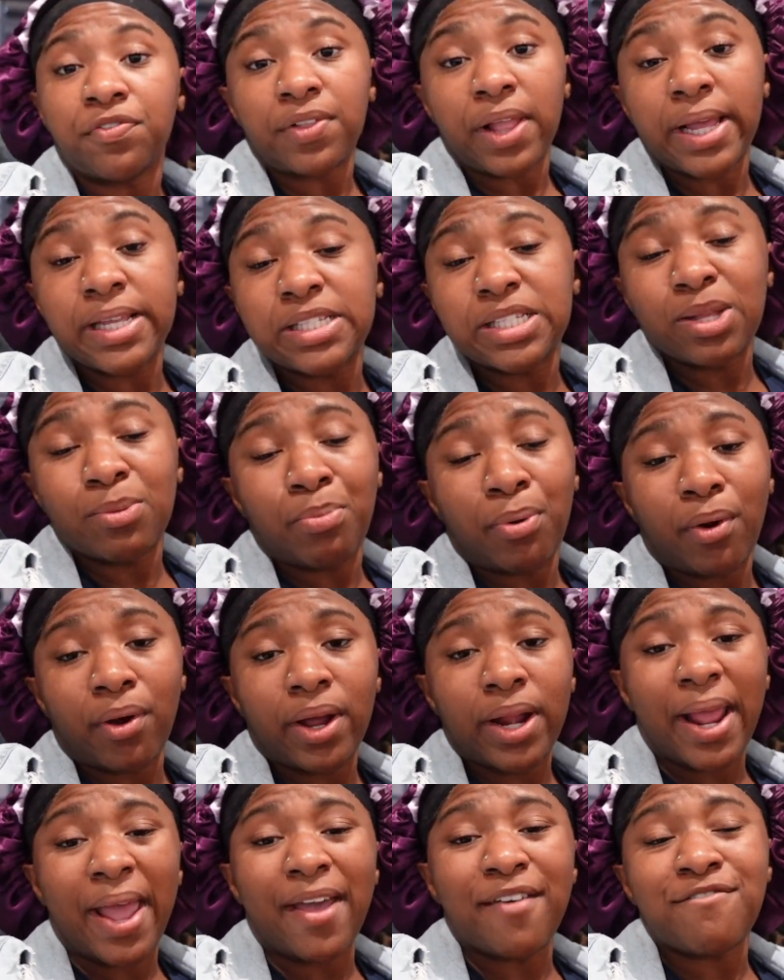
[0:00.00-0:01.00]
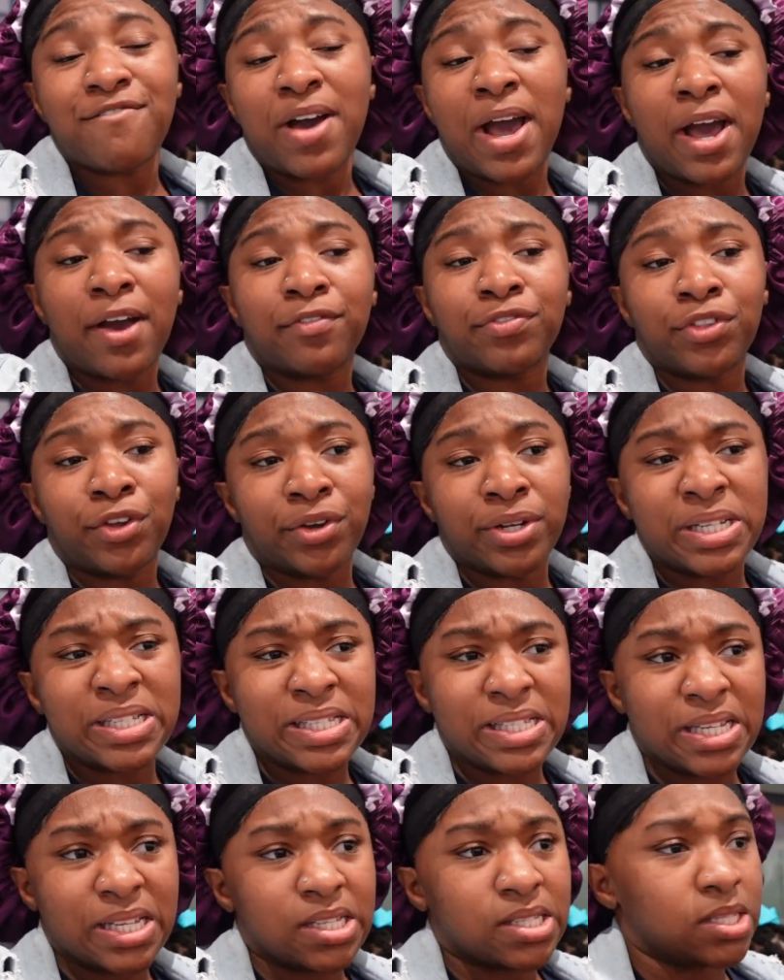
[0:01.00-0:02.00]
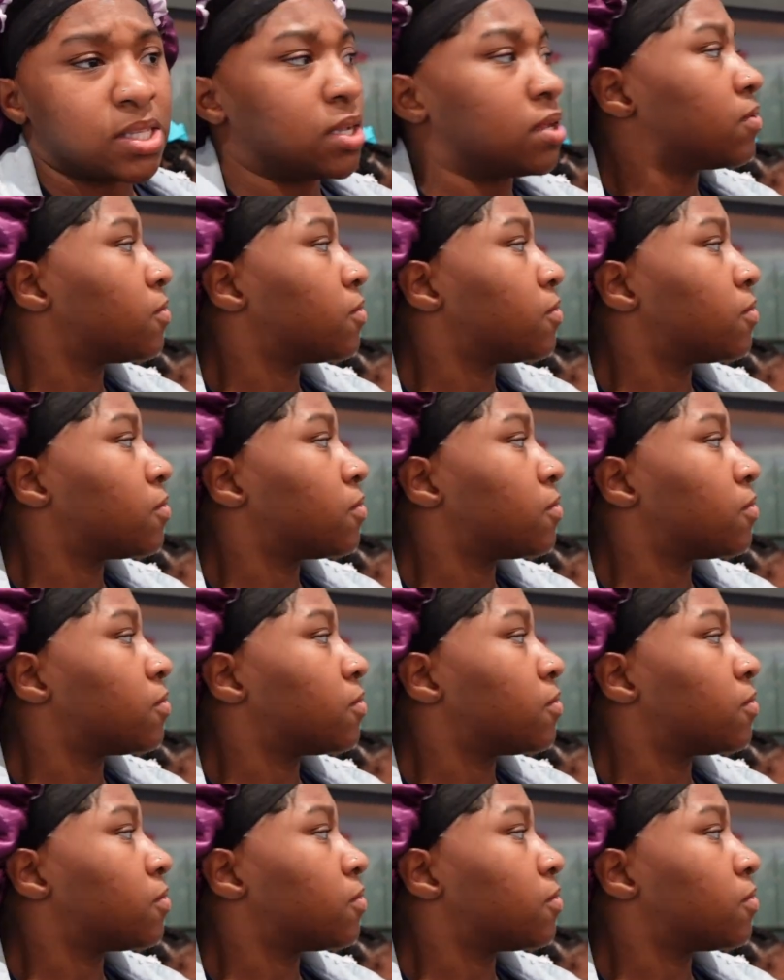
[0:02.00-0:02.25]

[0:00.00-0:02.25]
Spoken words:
flights depart at 5:36.